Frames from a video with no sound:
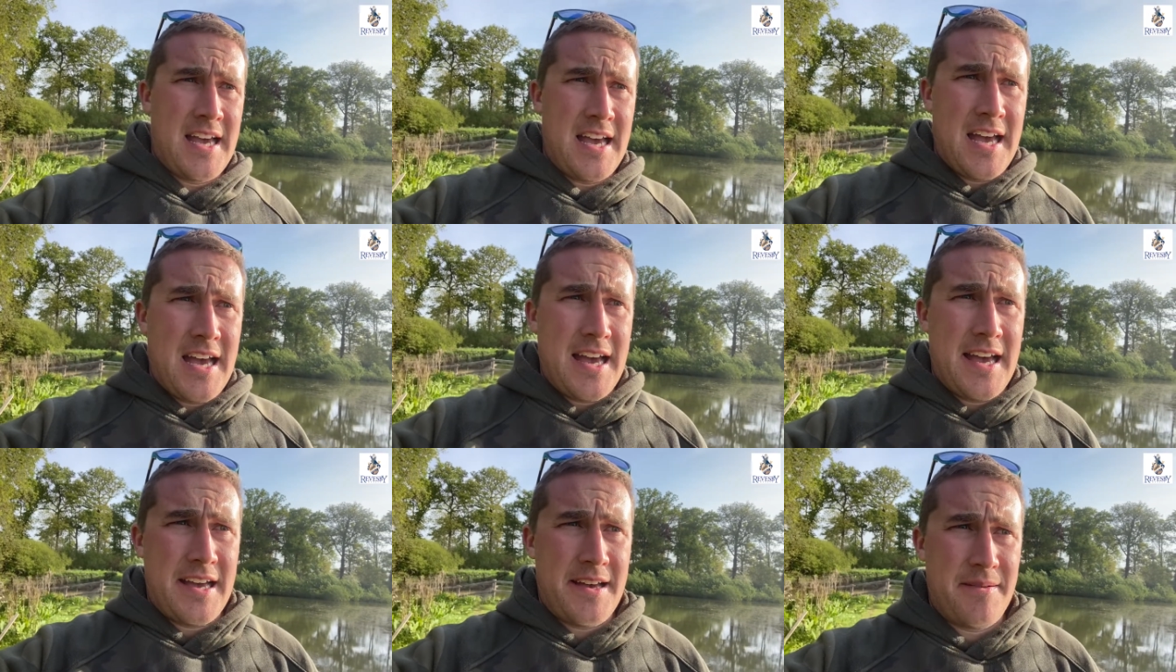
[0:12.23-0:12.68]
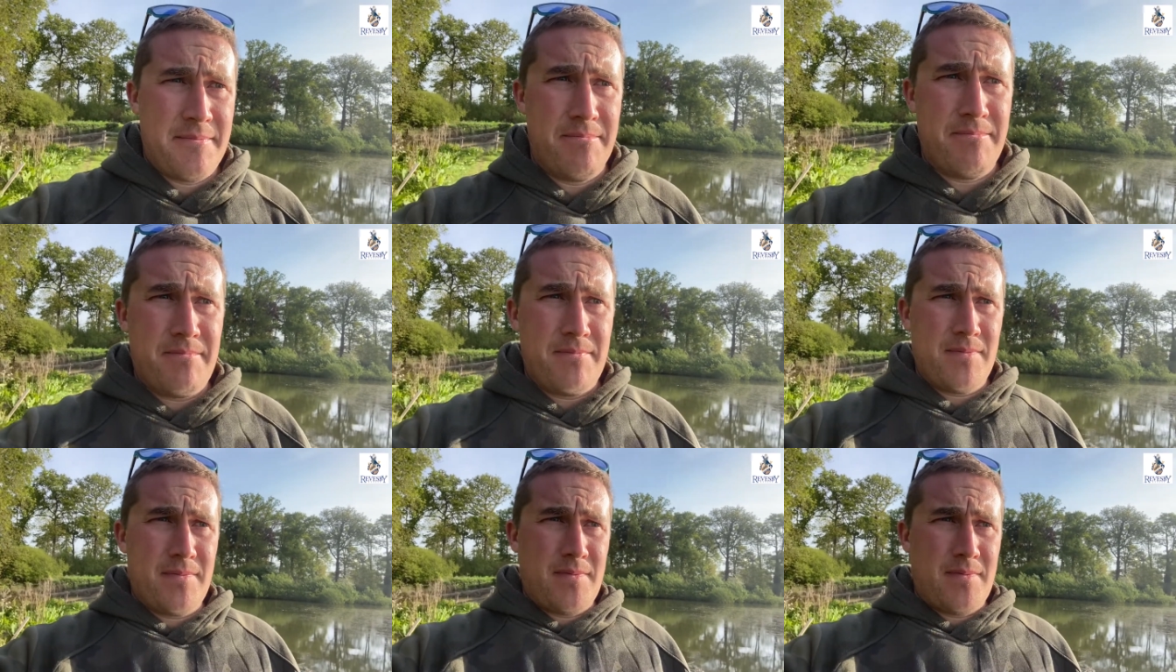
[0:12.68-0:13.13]

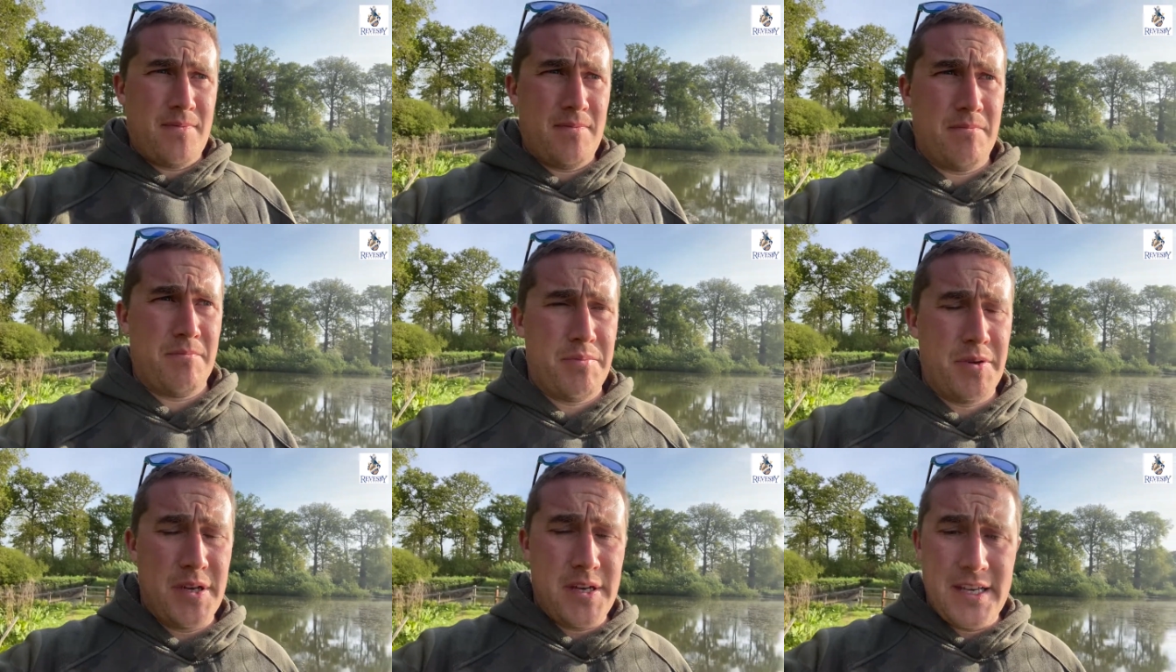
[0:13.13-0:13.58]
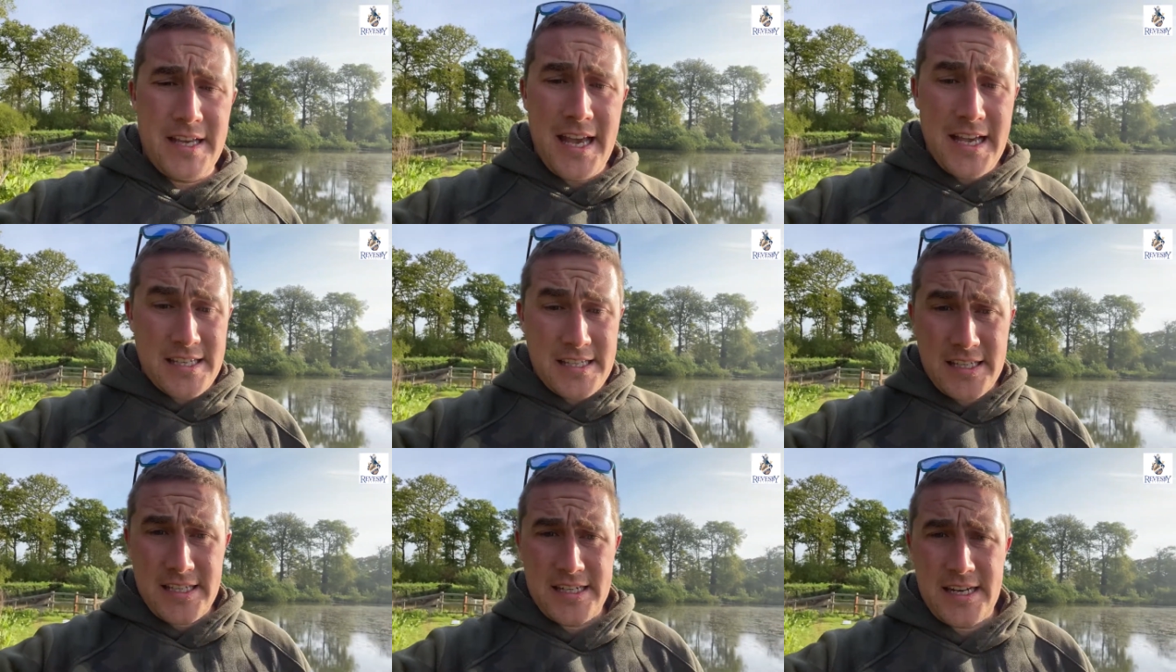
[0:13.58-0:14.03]
but
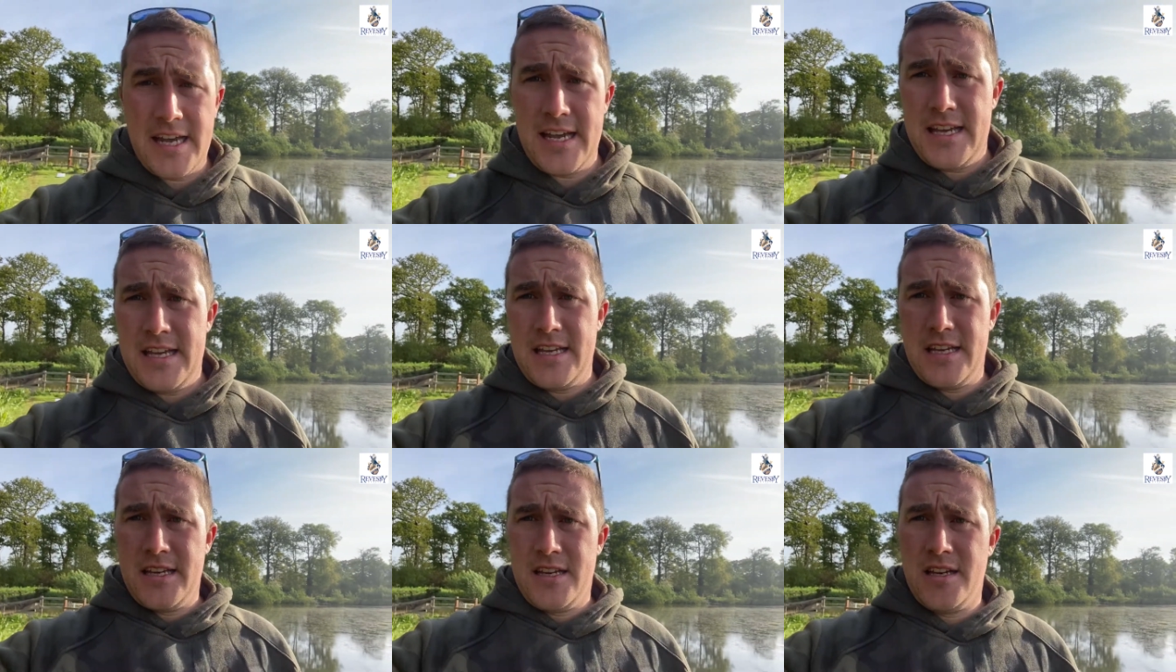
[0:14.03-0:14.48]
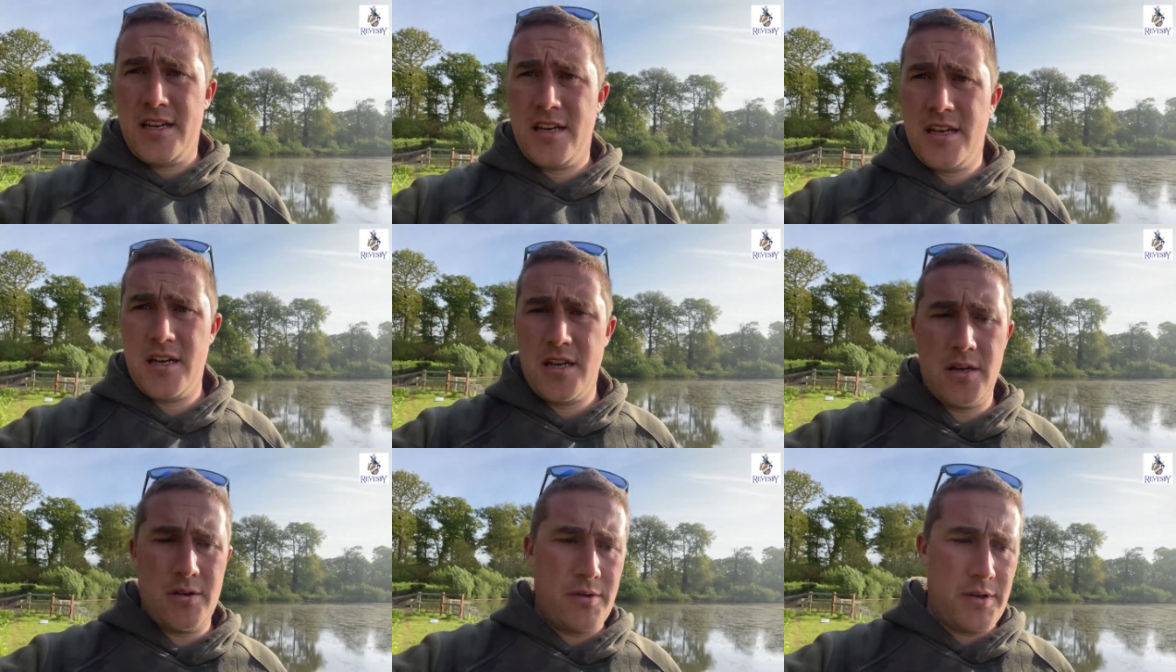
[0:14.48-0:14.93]
yesterday,
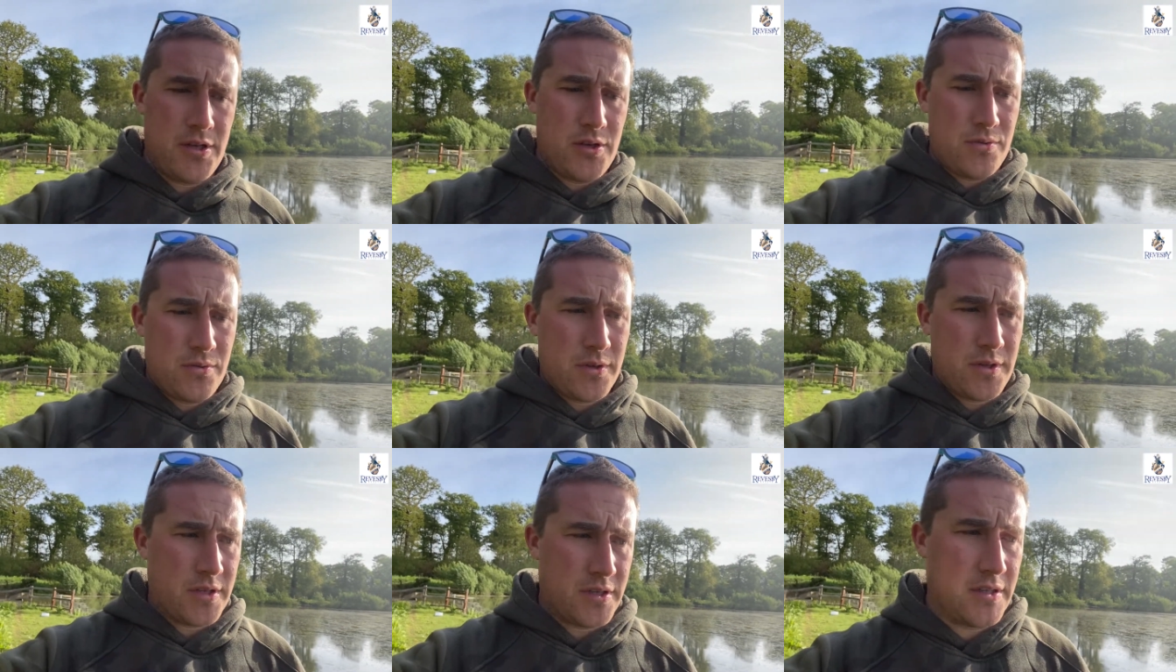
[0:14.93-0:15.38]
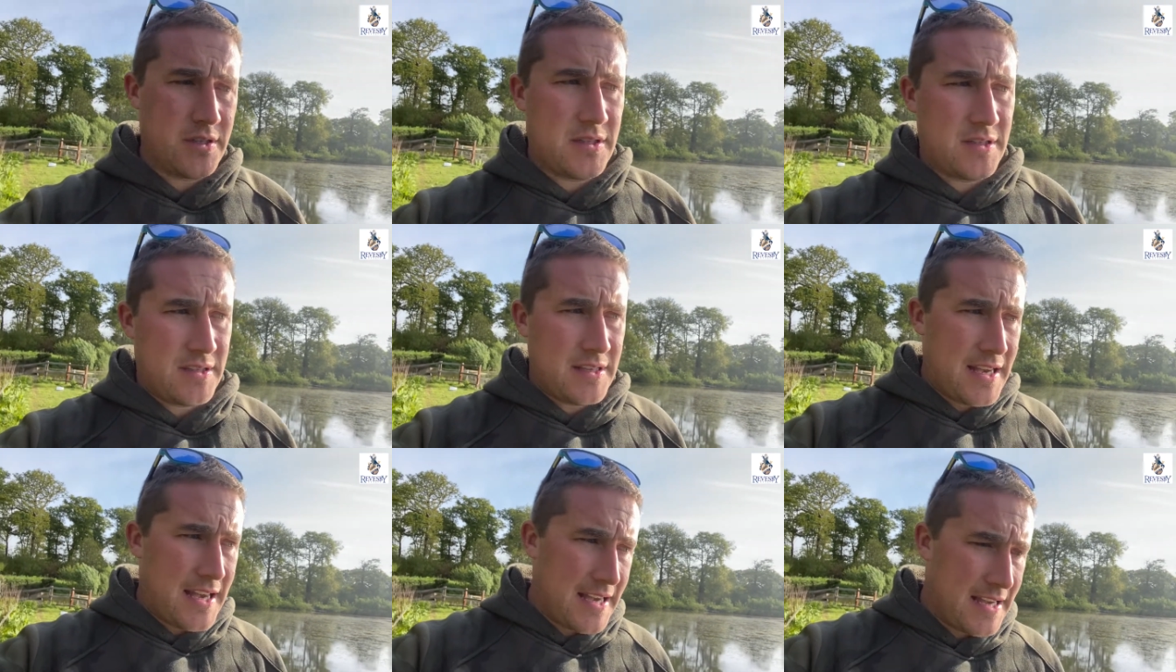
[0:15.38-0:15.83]
which
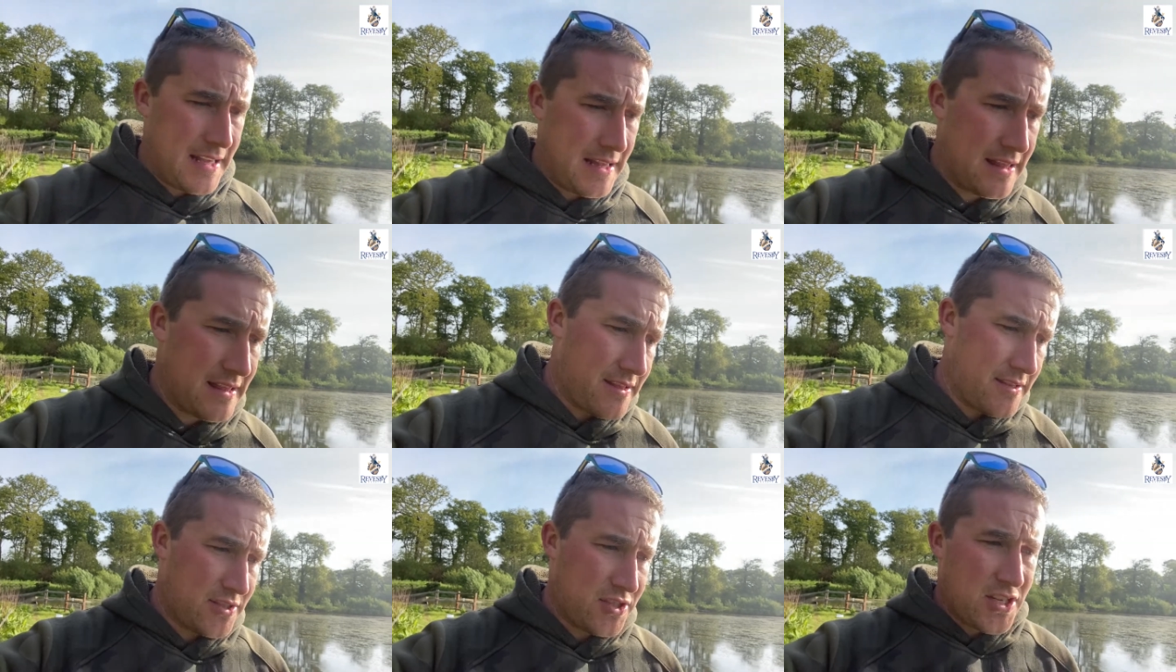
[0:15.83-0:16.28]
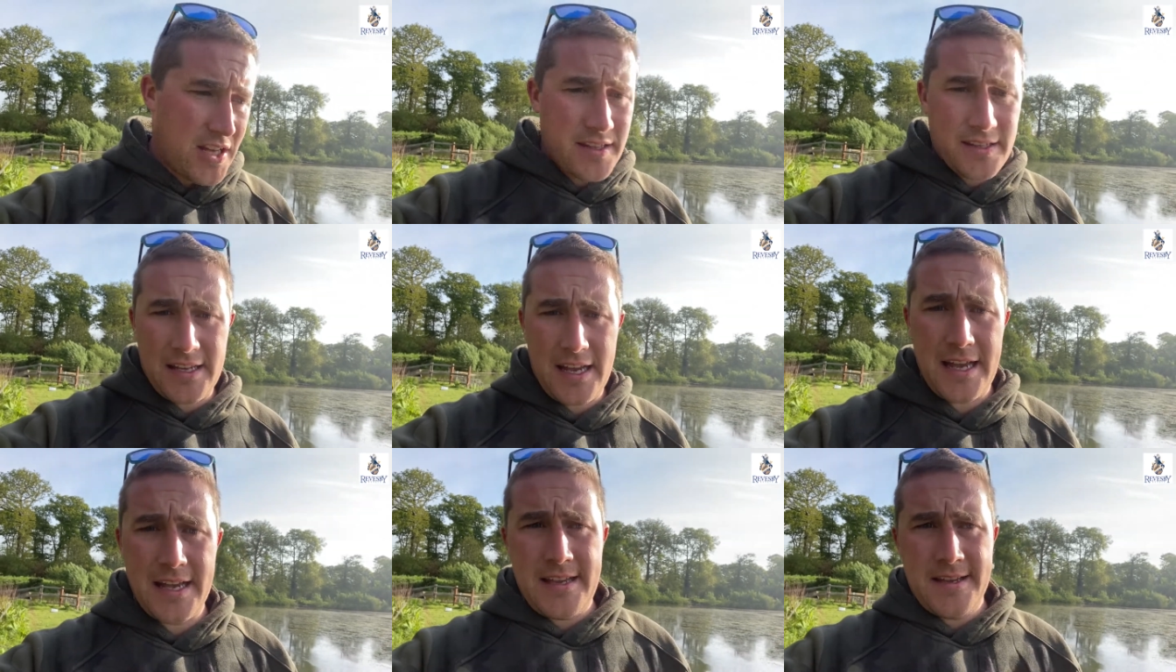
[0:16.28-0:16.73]
was 8th
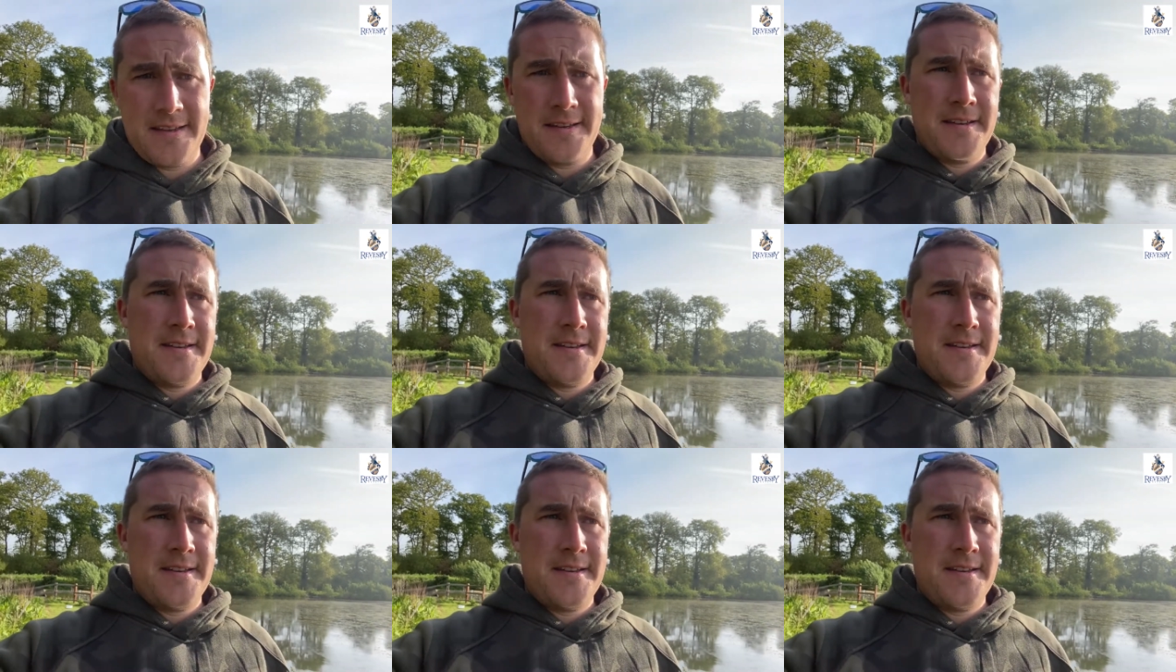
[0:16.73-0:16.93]
Sunday,